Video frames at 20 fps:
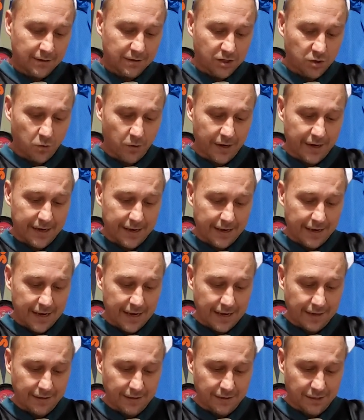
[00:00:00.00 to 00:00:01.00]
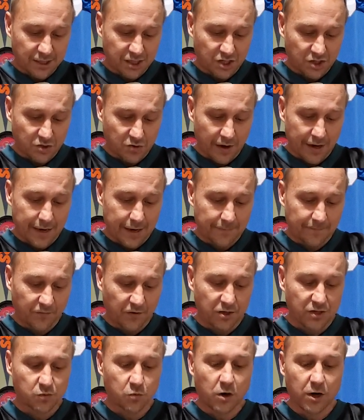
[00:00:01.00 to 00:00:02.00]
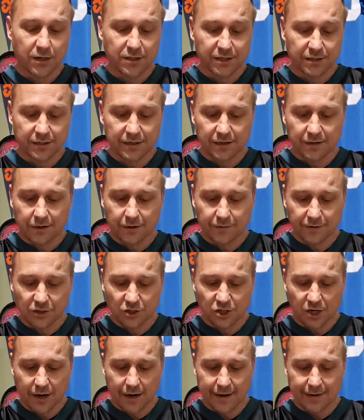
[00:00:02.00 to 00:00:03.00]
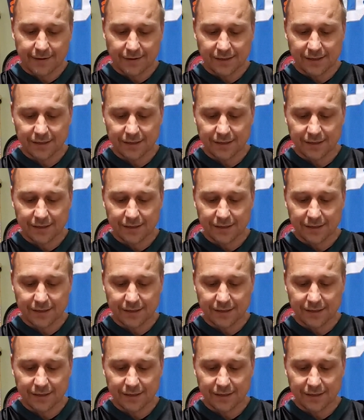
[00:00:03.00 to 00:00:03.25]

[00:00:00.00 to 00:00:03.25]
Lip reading: 20-8 straight up versus Washington are the Giants,